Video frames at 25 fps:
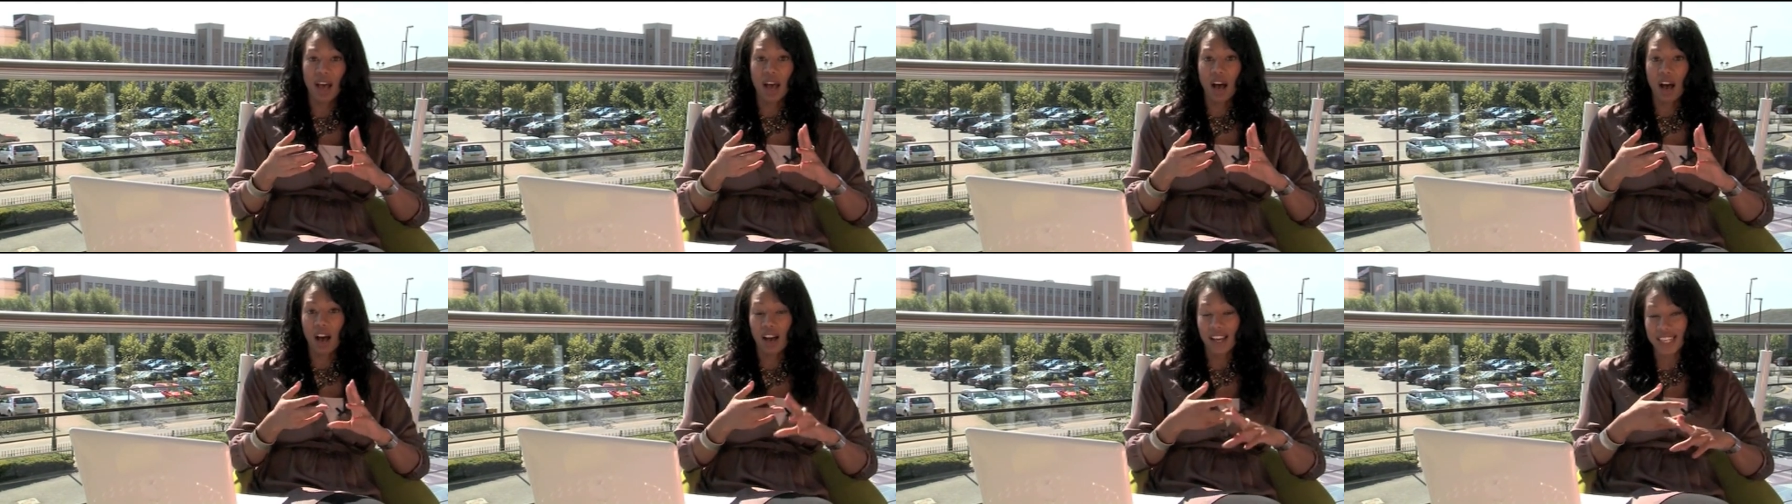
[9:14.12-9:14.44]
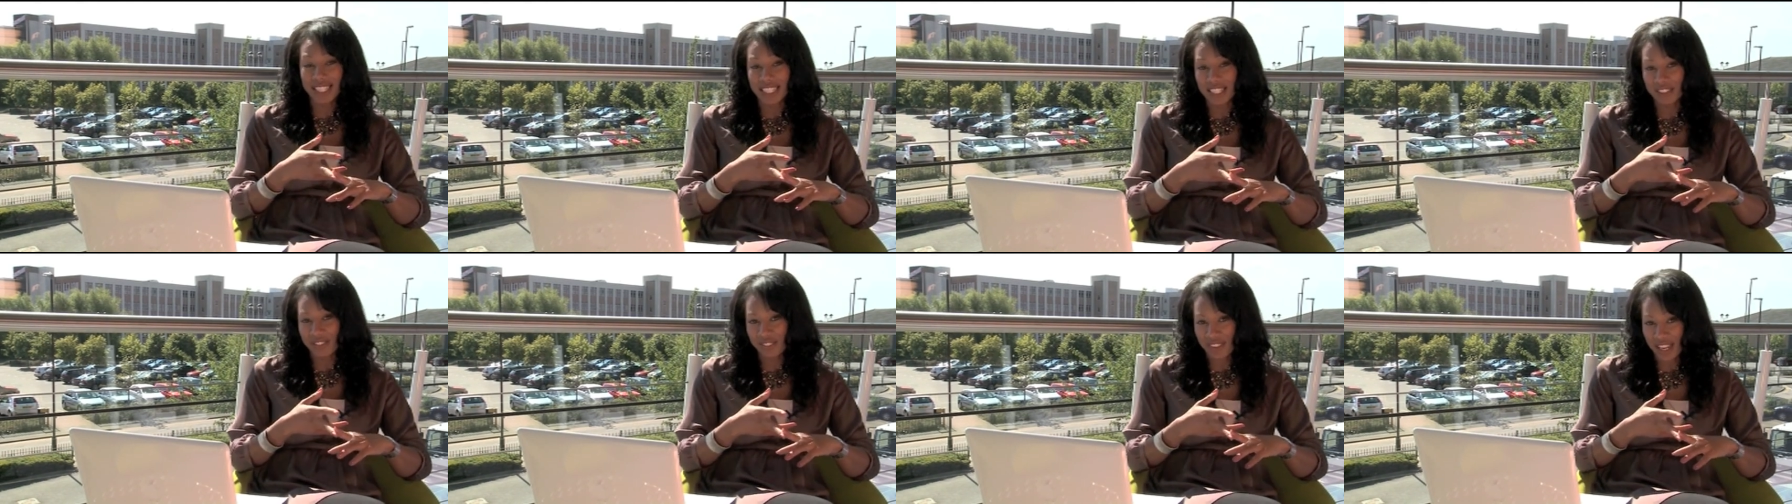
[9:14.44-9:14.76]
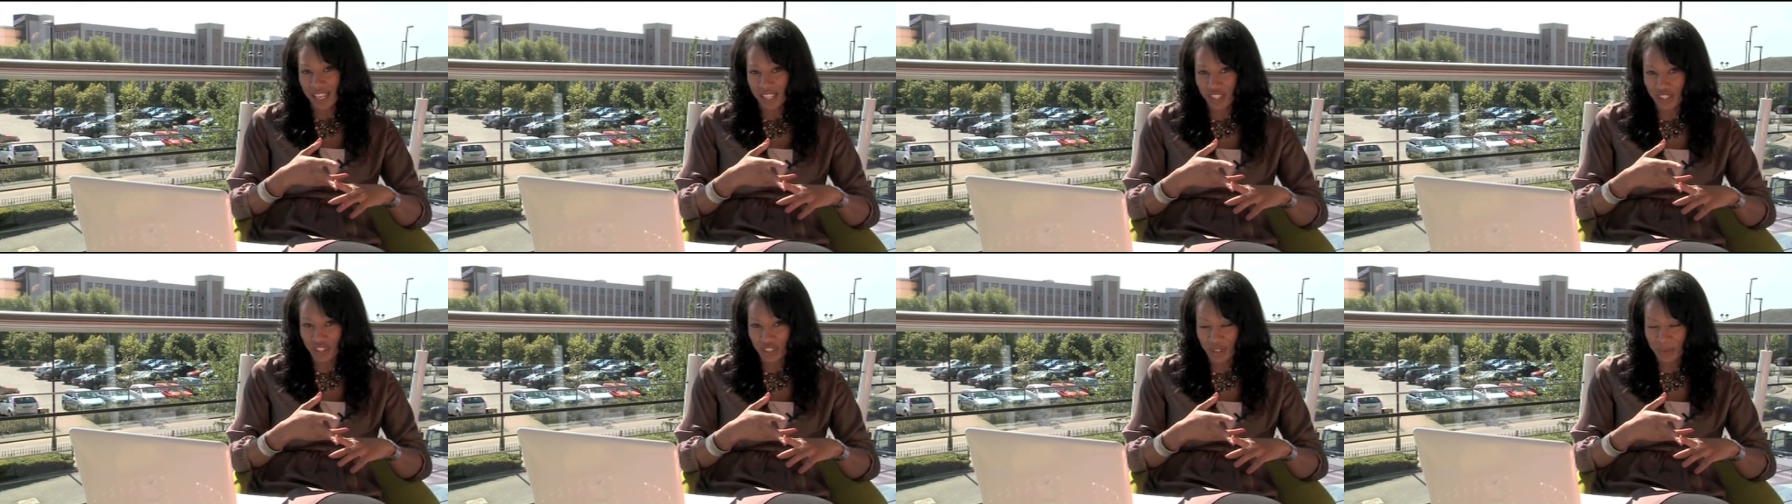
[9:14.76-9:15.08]
ID
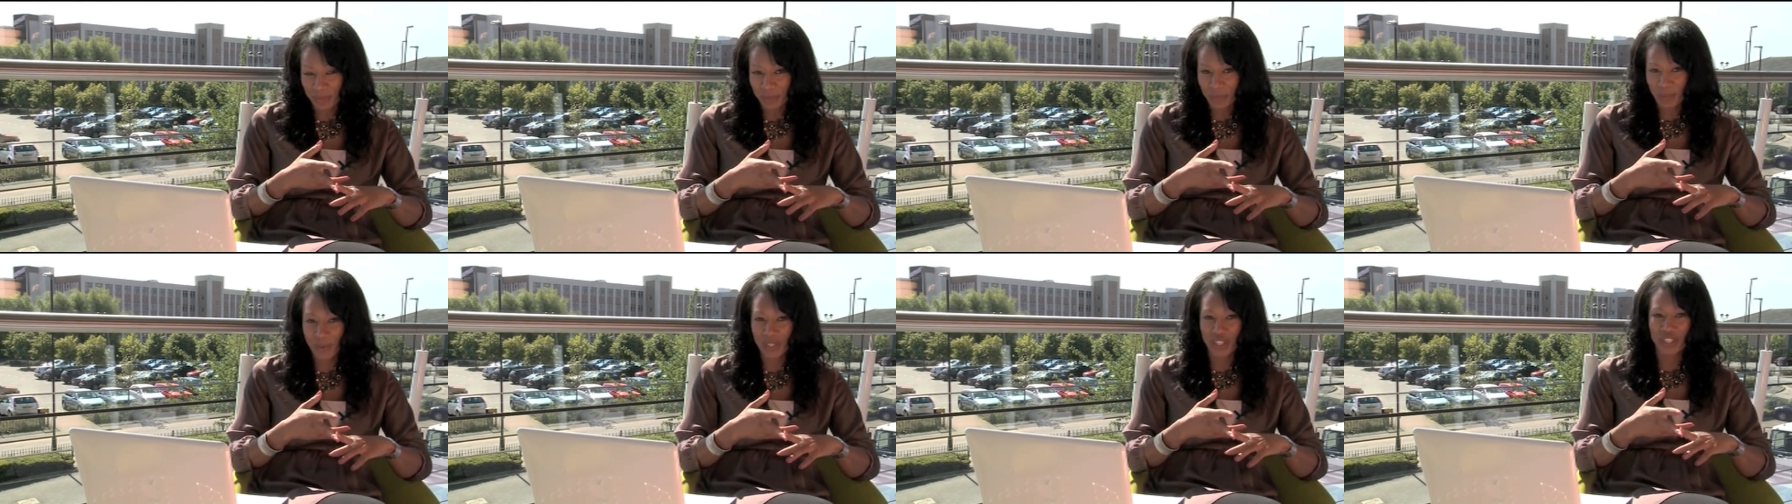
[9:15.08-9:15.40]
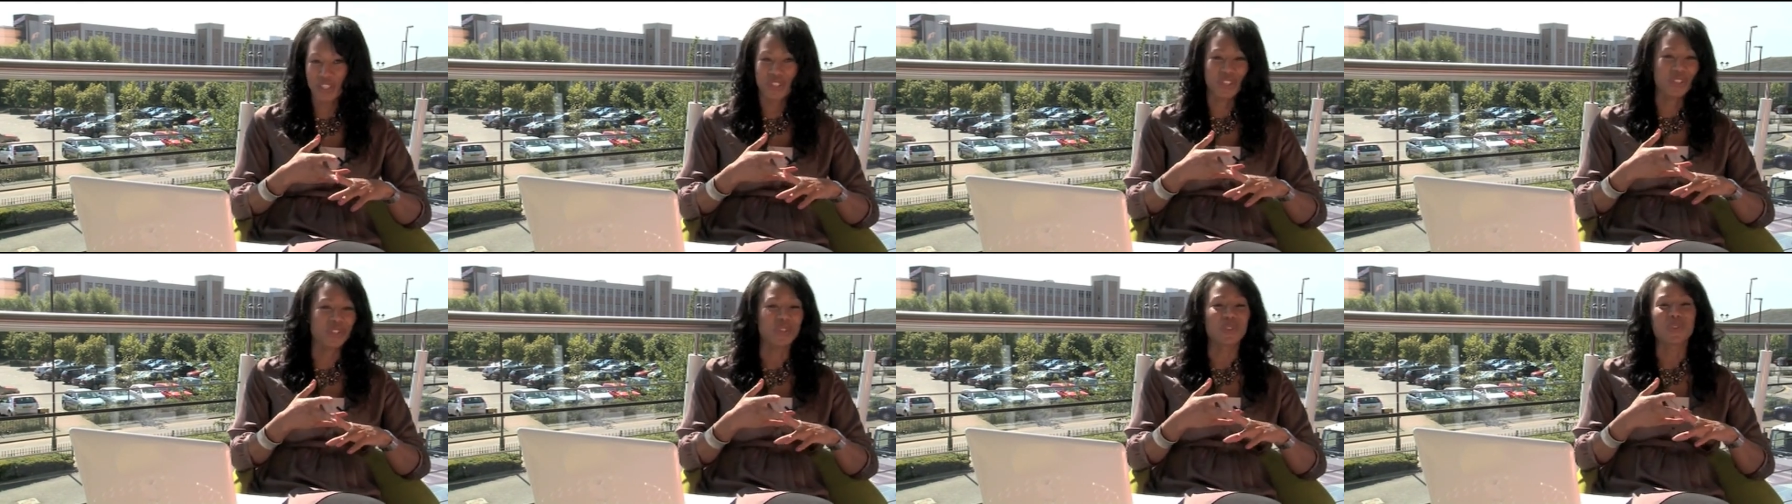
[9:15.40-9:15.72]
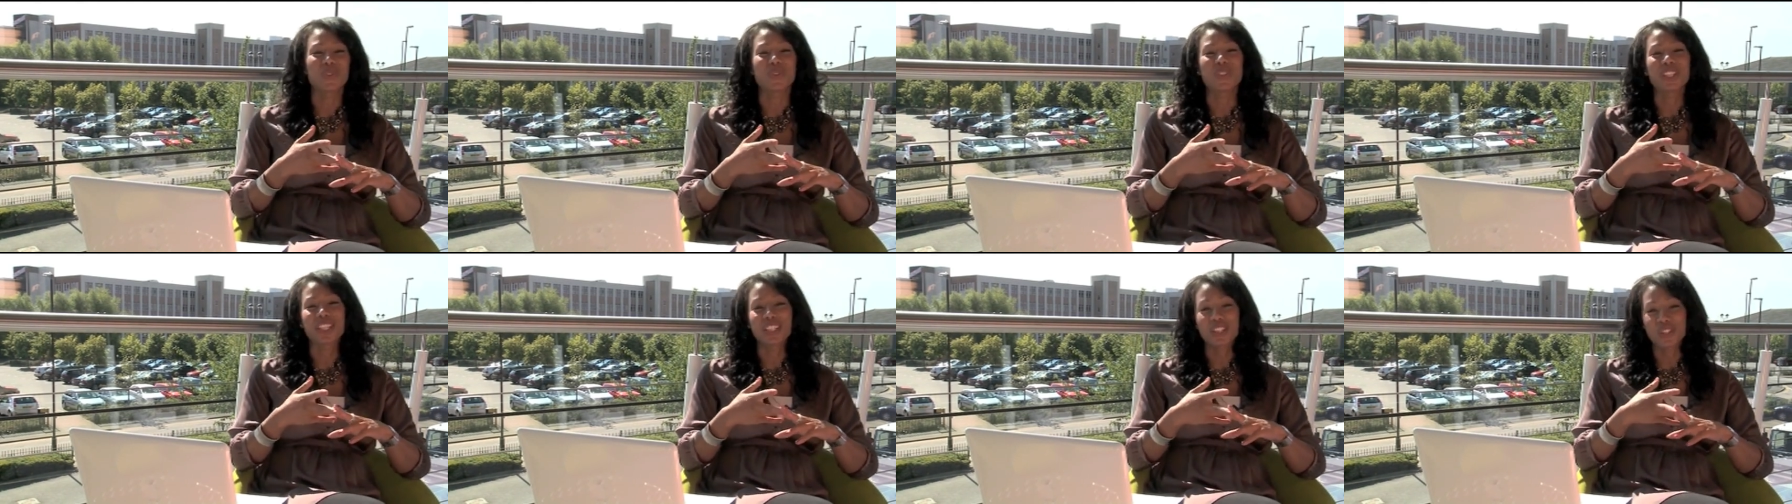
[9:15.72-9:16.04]
Fashion, which is a
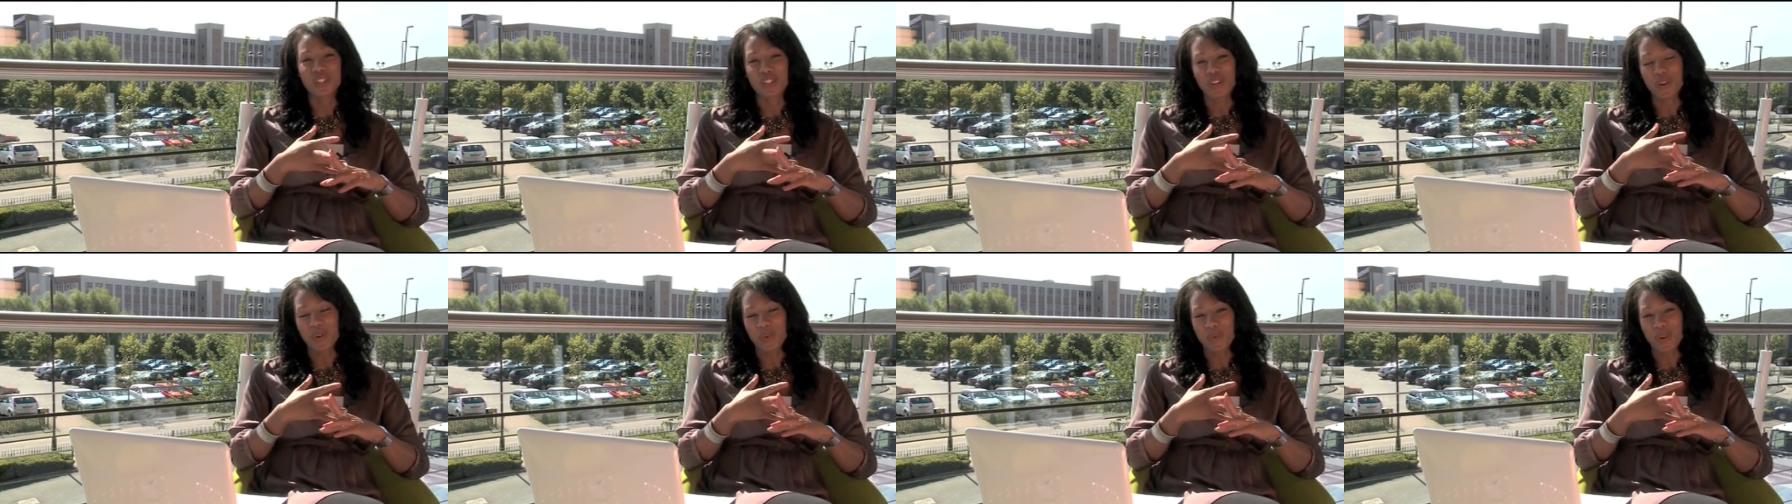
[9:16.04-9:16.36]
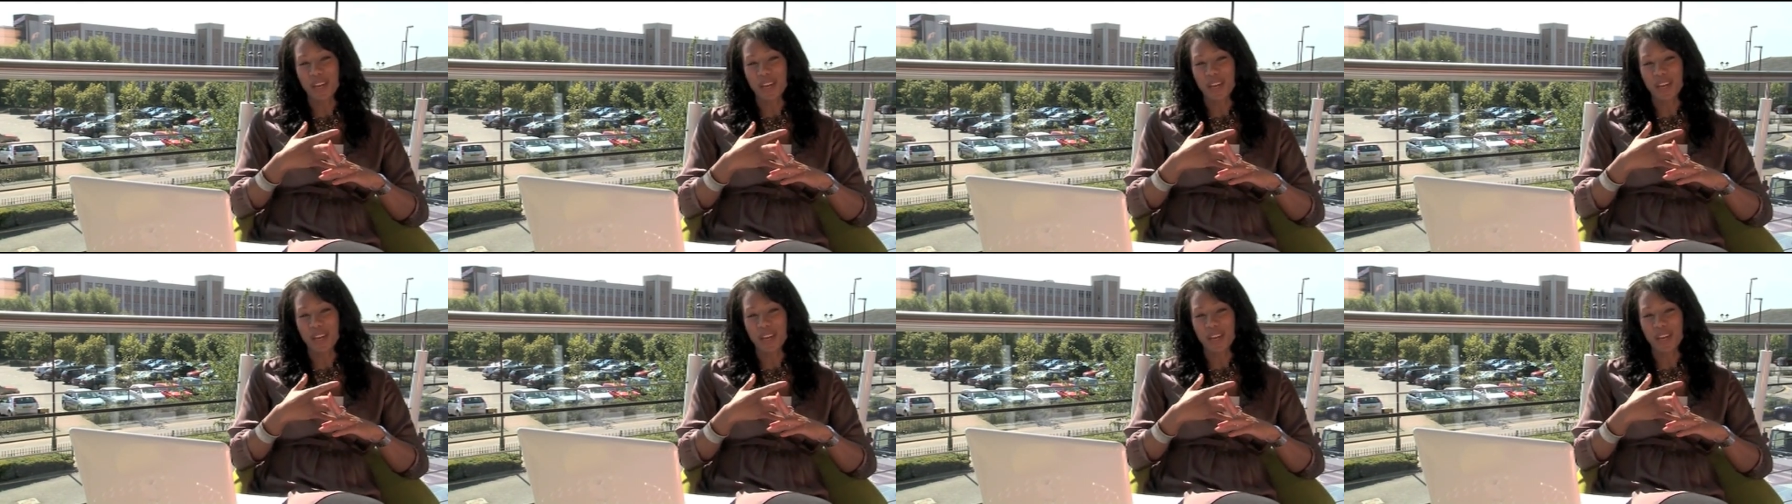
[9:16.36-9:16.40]
new t-shirt